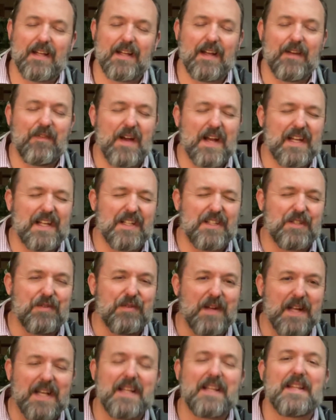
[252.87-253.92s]
if I could
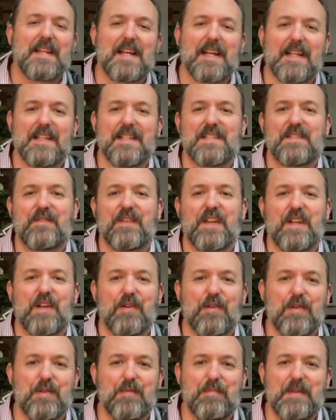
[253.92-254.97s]
do anything in this
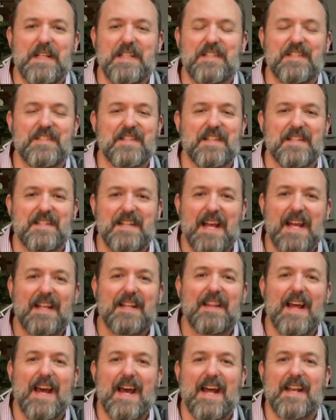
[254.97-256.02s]
video, it would be just to take
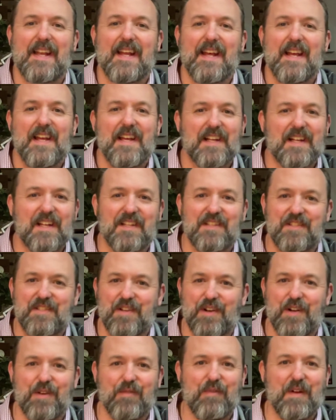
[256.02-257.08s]
that
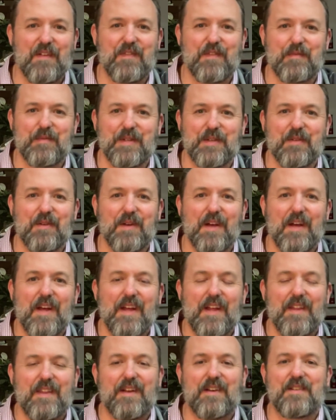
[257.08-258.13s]
concern away from you.
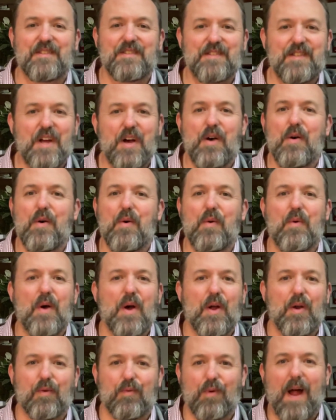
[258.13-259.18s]
There's no
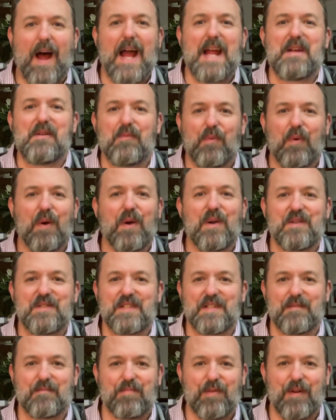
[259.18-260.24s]
right
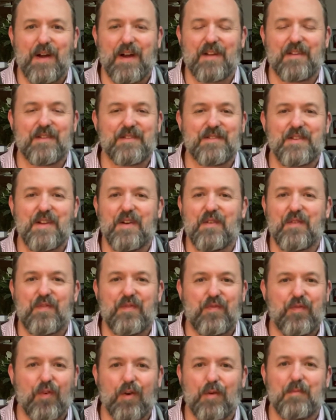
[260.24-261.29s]
words in prayer. There's no
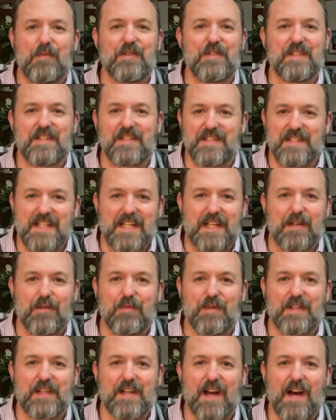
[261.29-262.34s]
formalness needed
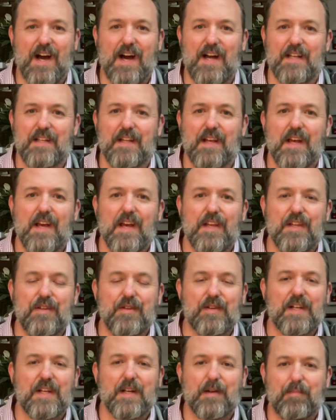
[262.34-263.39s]
with God.
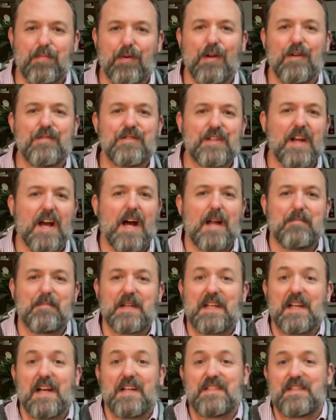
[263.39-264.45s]
You can approach God
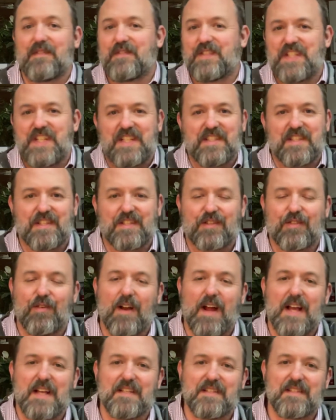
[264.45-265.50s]
because of Jesus
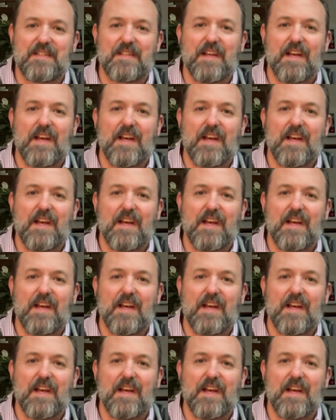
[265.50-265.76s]
Christ.